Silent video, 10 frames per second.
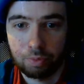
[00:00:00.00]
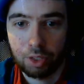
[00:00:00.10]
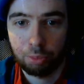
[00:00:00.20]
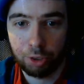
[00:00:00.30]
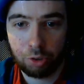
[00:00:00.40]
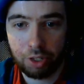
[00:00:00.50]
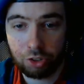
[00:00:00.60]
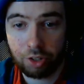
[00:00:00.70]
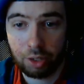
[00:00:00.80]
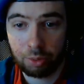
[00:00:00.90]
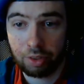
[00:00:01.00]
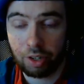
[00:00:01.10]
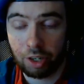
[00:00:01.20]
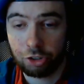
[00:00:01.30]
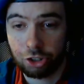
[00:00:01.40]
But Kritzkrieg with the
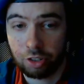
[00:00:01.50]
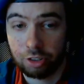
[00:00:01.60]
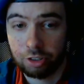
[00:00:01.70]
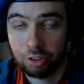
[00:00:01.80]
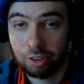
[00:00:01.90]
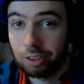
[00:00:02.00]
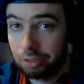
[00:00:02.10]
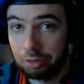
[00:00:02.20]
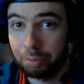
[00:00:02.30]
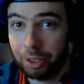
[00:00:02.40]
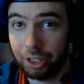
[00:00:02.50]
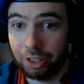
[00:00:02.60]
Concheror, pretty good.